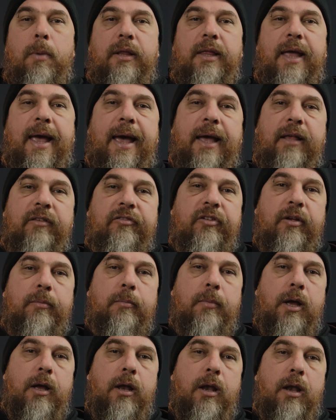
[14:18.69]
but add
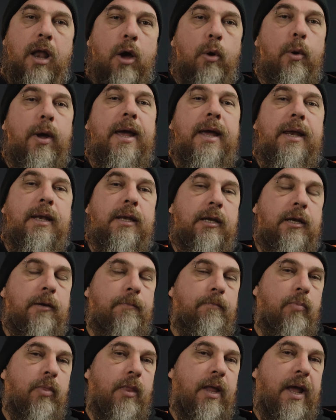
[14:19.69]
some uh, low end
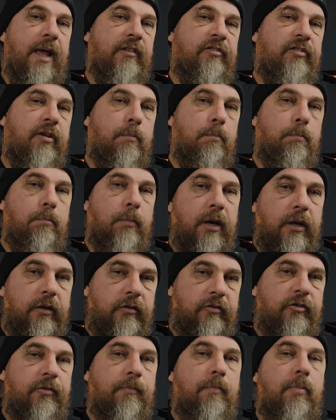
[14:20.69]
and some
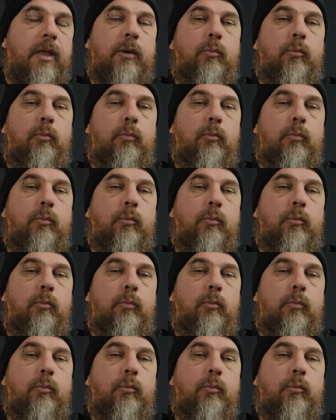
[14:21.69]
mids.